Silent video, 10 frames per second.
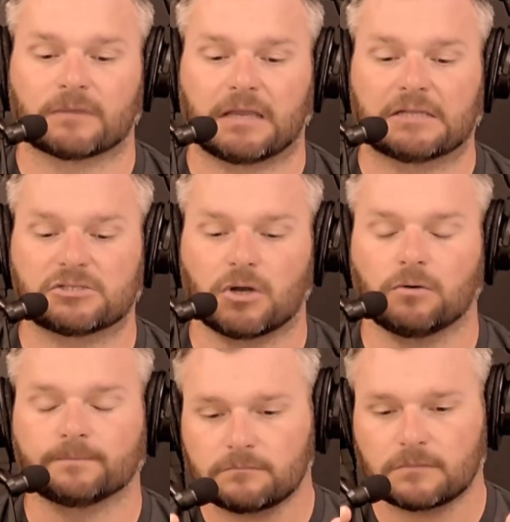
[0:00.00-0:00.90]
And
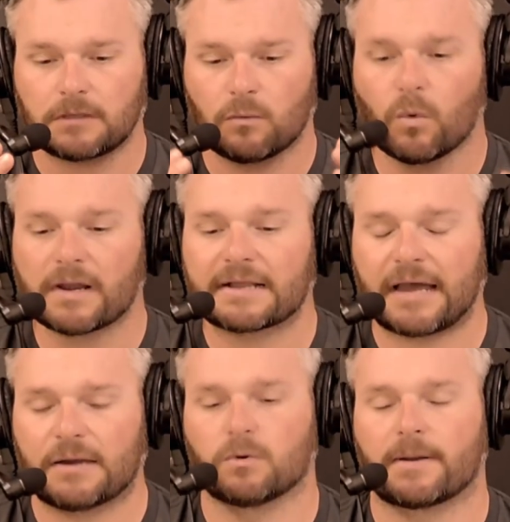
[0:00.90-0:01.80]
so what I
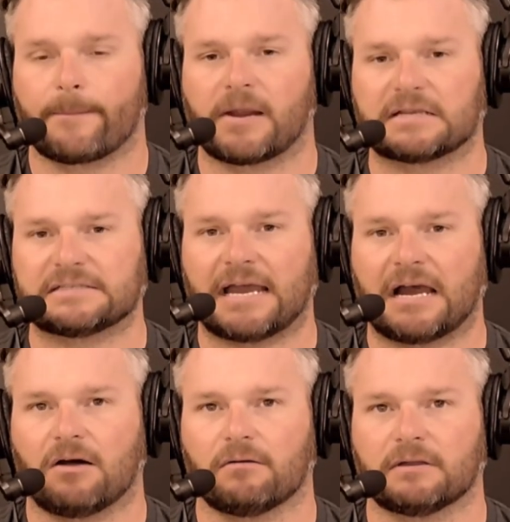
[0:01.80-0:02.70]
kind of want to break
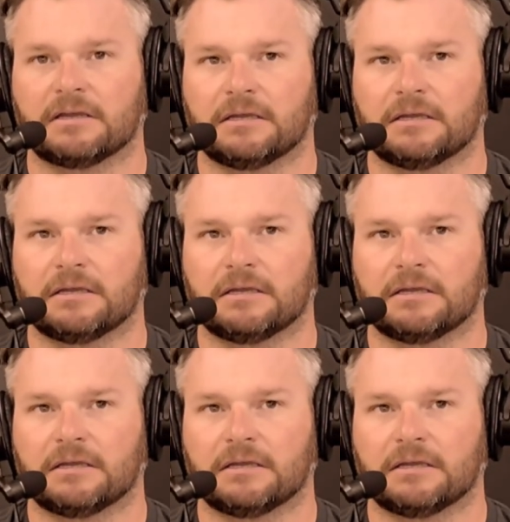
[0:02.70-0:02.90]
down